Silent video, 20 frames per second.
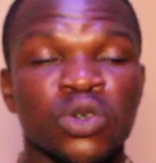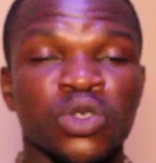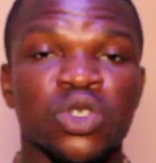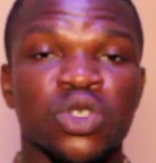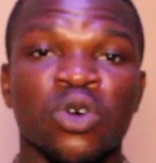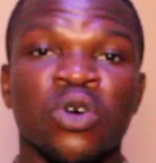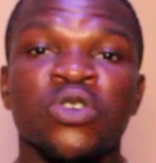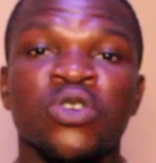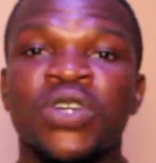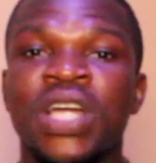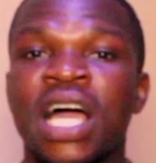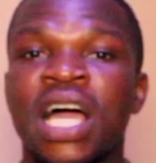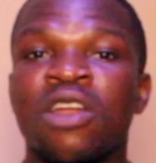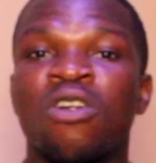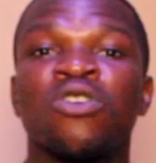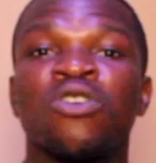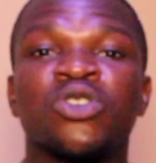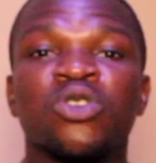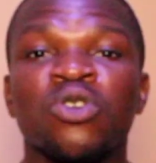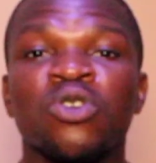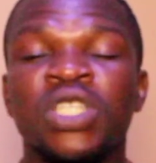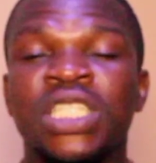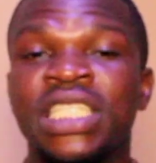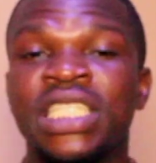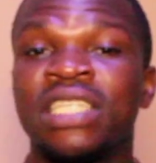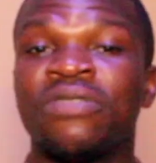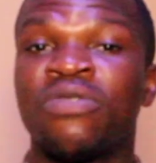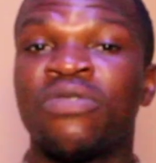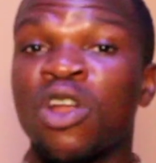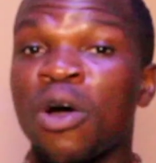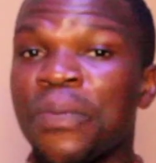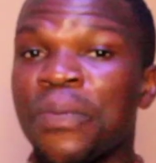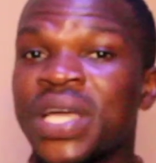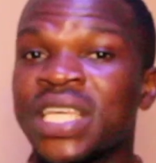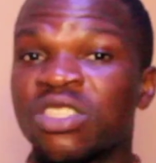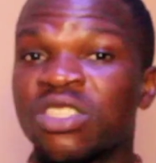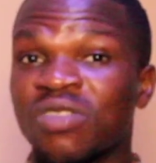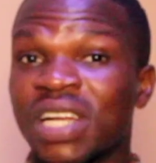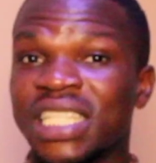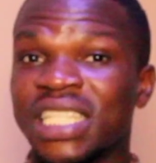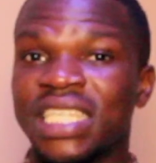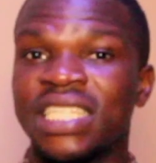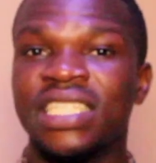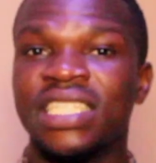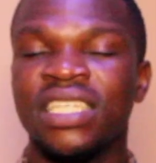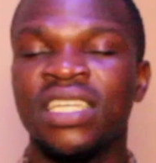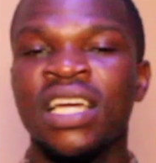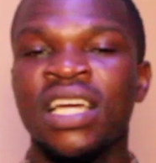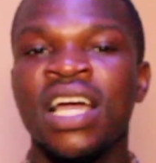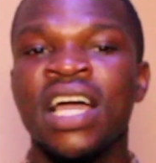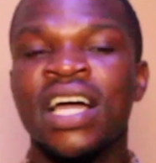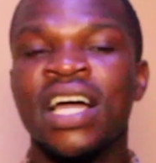So you can also develop a strategy